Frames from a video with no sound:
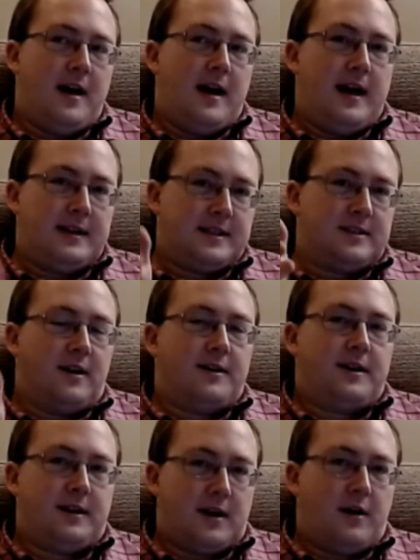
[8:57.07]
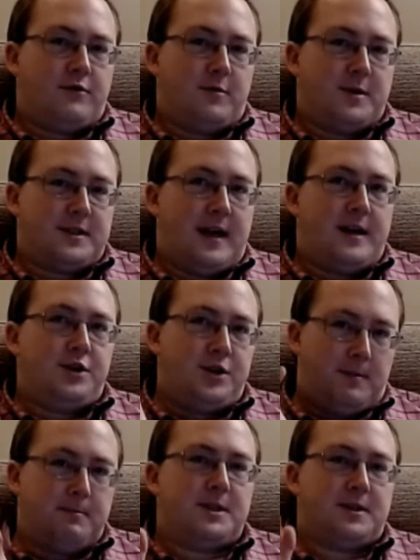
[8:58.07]
it started at 100%,
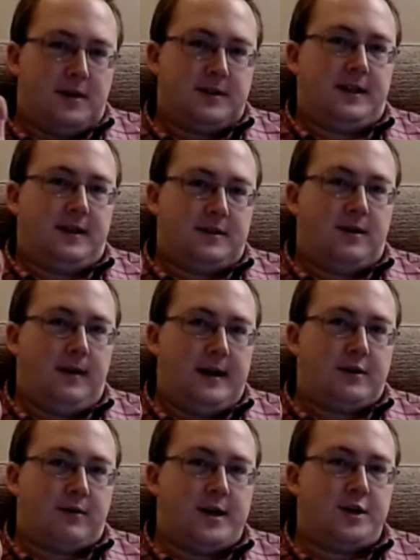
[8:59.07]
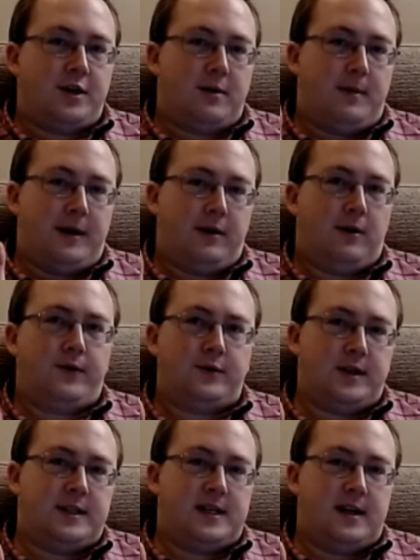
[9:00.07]
jump starting the 2-litre engine on my Golf
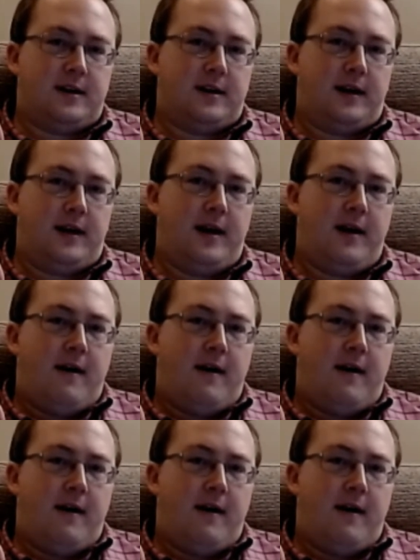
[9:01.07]
GTI,